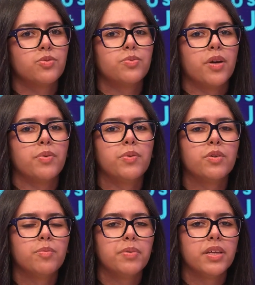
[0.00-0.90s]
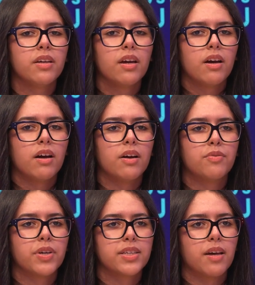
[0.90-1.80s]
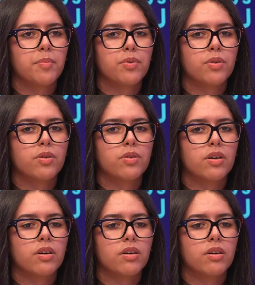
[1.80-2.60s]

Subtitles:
where we would be, for example,